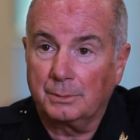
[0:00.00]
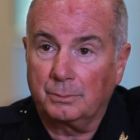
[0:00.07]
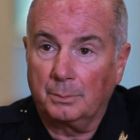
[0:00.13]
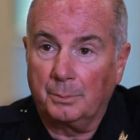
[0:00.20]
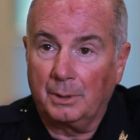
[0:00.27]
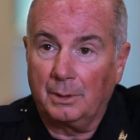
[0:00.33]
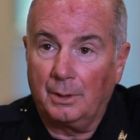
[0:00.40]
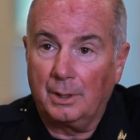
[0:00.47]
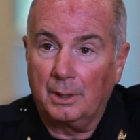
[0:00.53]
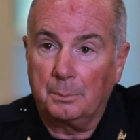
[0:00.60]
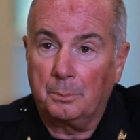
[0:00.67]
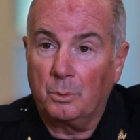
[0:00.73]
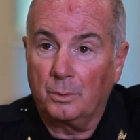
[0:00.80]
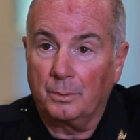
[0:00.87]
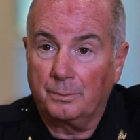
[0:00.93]
from a law
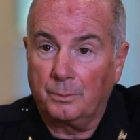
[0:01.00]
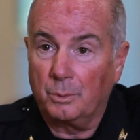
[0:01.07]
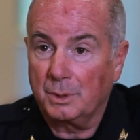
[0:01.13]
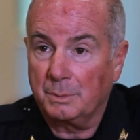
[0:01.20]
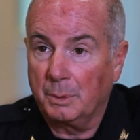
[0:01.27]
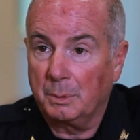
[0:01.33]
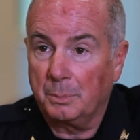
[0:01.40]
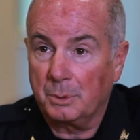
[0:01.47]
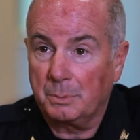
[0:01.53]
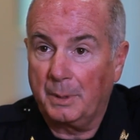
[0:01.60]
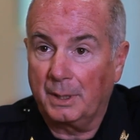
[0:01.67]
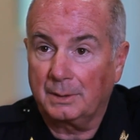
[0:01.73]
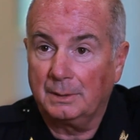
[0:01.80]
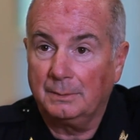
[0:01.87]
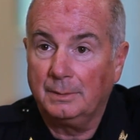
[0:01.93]
enforcement
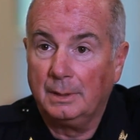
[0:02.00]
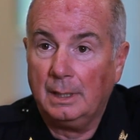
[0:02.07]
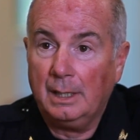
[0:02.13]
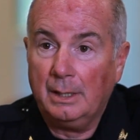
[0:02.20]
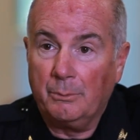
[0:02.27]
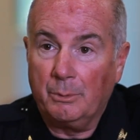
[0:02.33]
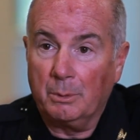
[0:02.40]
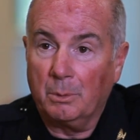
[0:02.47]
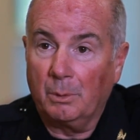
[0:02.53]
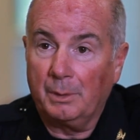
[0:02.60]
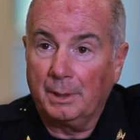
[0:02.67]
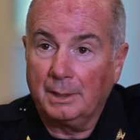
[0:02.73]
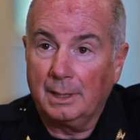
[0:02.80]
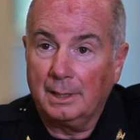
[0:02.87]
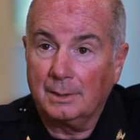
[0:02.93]
perspective, we really
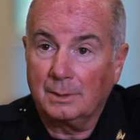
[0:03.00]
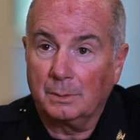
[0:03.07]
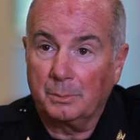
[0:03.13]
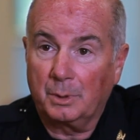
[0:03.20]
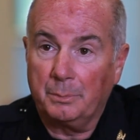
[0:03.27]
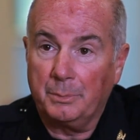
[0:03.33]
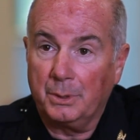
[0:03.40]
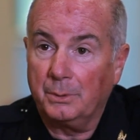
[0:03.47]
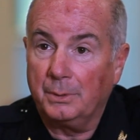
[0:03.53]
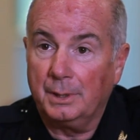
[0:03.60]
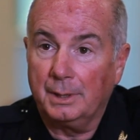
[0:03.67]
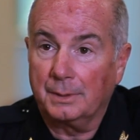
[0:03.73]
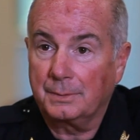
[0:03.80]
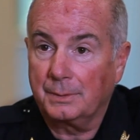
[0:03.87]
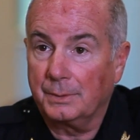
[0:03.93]
needed some
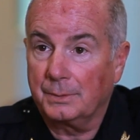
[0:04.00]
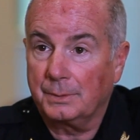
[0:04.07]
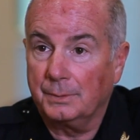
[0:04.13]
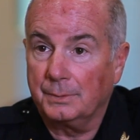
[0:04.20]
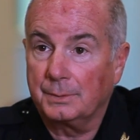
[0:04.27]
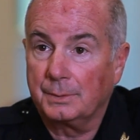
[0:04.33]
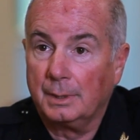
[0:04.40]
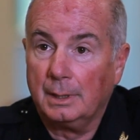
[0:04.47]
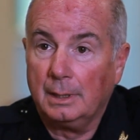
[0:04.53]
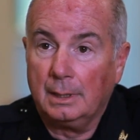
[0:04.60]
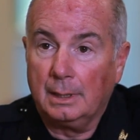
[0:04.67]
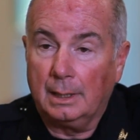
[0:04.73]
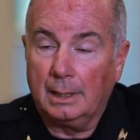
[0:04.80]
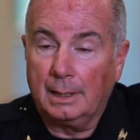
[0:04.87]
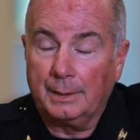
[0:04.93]
community assistance,
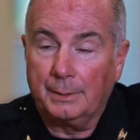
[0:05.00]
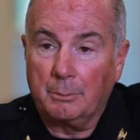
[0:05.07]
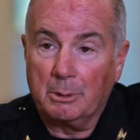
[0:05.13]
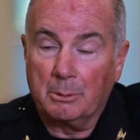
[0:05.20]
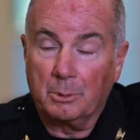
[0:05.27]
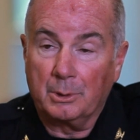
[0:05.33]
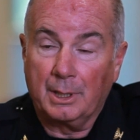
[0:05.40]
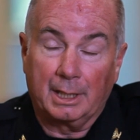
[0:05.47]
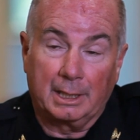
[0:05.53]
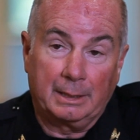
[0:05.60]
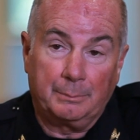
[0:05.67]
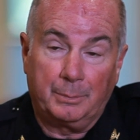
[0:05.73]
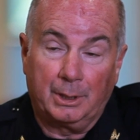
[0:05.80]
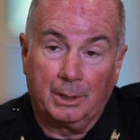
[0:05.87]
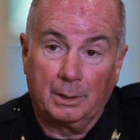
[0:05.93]
and that we were not
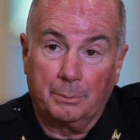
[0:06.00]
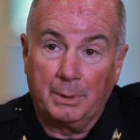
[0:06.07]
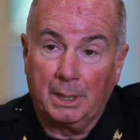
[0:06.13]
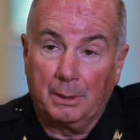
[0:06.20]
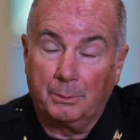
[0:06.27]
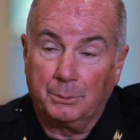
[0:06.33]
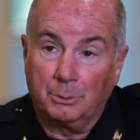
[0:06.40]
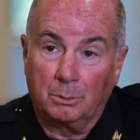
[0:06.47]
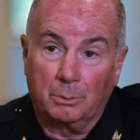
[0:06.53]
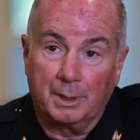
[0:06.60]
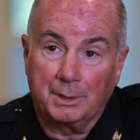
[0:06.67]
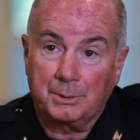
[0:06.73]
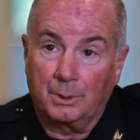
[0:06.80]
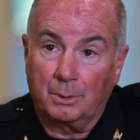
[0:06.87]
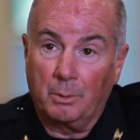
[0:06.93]
going to be able to
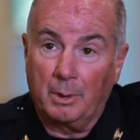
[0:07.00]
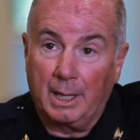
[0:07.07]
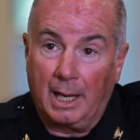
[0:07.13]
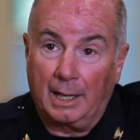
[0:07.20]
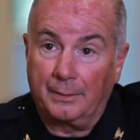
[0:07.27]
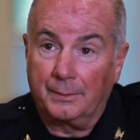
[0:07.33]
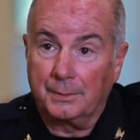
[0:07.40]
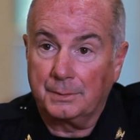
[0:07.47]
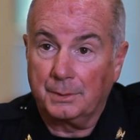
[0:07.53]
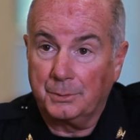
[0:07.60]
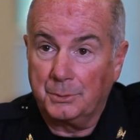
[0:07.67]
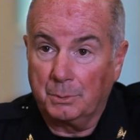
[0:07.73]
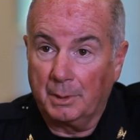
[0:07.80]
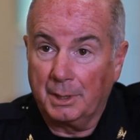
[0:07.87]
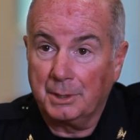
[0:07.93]
arrest our way out of the
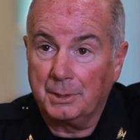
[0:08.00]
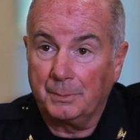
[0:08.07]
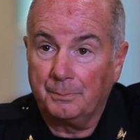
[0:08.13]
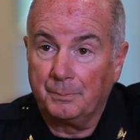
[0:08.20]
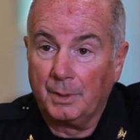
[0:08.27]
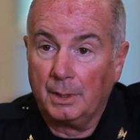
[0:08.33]
situation.